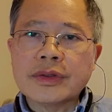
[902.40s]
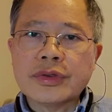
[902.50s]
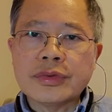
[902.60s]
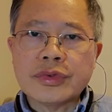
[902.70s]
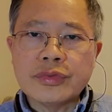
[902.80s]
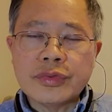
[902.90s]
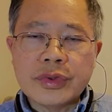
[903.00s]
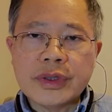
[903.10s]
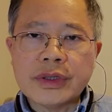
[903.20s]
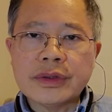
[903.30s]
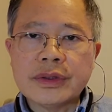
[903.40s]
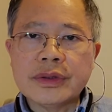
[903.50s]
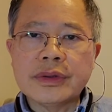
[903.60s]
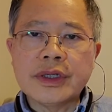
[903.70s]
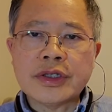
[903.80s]
who's willing
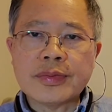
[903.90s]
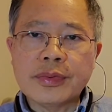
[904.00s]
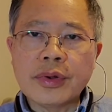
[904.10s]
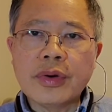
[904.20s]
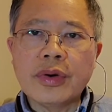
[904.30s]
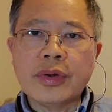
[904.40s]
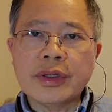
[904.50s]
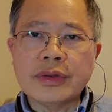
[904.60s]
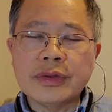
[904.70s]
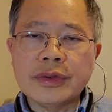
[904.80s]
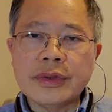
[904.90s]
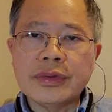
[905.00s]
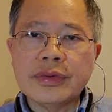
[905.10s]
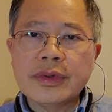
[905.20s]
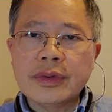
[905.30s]
to explore into
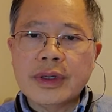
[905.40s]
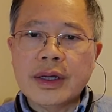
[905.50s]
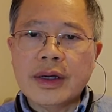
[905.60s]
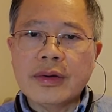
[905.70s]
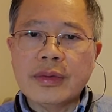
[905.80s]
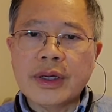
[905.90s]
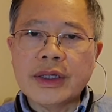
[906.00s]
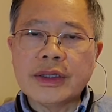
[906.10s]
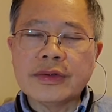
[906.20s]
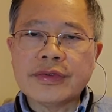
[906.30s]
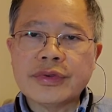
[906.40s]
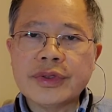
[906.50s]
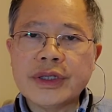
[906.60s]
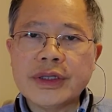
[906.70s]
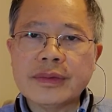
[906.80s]
new way of
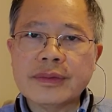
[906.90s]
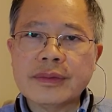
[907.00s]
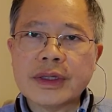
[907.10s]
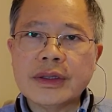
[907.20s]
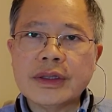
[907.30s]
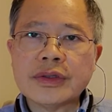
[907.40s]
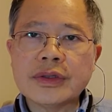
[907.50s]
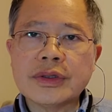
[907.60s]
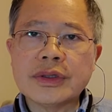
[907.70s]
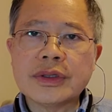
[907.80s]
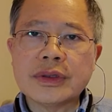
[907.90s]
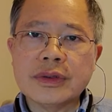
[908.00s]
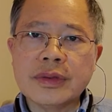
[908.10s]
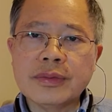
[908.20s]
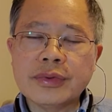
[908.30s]
treating conditions to
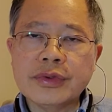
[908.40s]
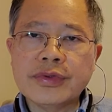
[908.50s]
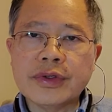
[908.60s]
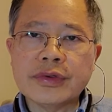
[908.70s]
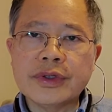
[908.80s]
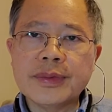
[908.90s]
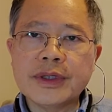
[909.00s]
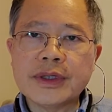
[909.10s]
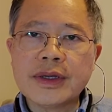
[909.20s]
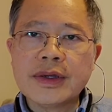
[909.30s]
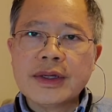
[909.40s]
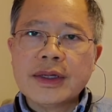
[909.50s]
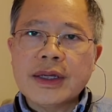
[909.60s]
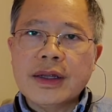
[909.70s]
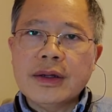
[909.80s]
improve on treatment,
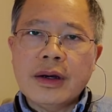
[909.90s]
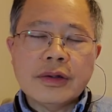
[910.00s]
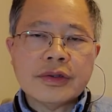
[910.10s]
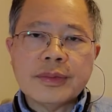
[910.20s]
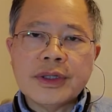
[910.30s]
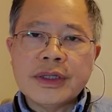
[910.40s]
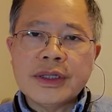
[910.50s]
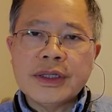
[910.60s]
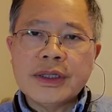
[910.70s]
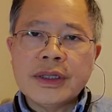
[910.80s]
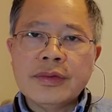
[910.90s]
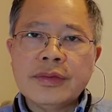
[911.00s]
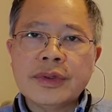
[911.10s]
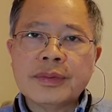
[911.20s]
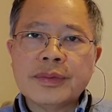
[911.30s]
and ultimately it
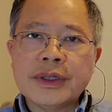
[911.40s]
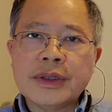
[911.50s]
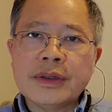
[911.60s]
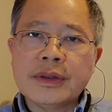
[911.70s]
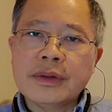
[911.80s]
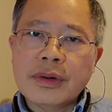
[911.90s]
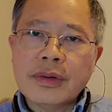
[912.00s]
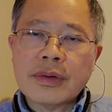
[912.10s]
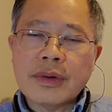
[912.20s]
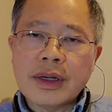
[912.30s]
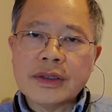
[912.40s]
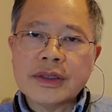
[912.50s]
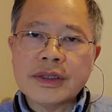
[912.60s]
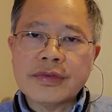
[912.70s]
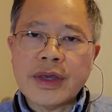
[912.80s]
would be low
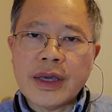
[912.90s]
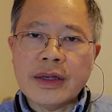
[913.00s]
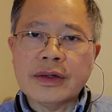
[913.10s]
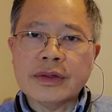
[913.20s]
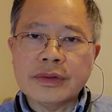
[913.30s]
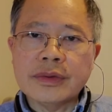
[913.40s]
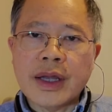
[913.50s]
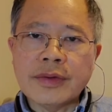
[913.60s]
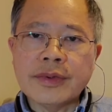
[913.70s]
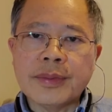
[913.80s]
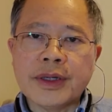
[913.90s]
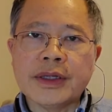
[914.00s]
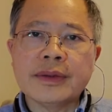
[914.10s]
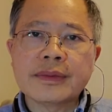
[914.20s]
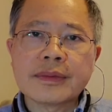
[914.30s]
quality of care to everybody.